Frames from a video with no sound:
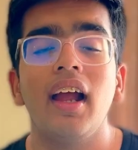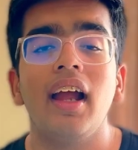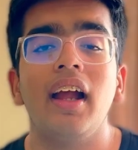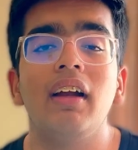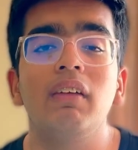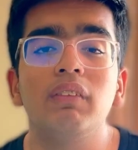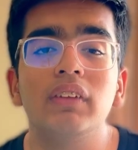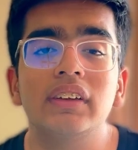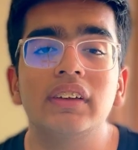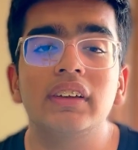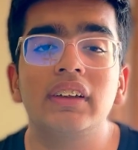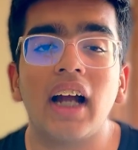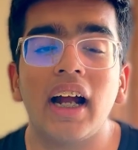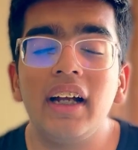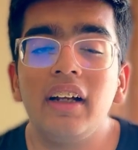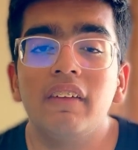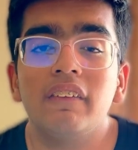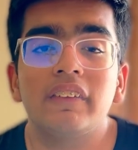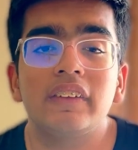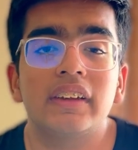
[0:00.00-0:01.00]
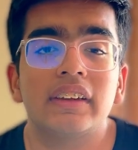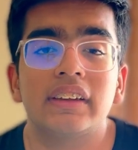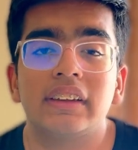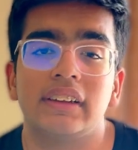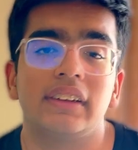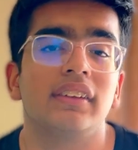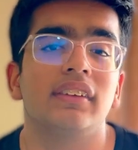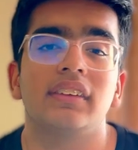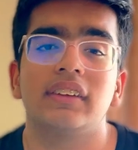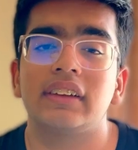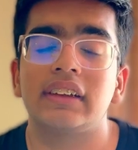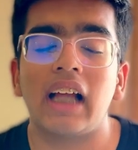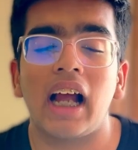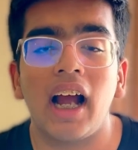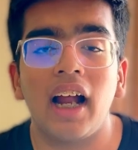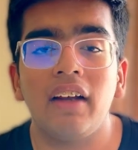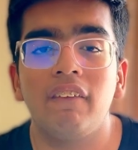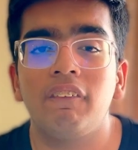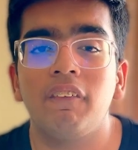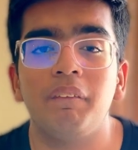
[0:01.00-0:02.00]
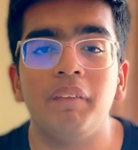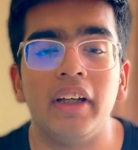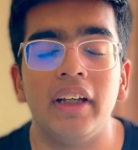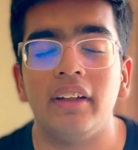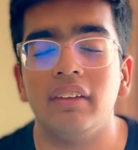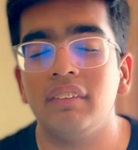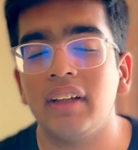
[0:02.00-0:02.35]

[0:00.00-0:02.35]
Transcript: it was kind of just sad for me.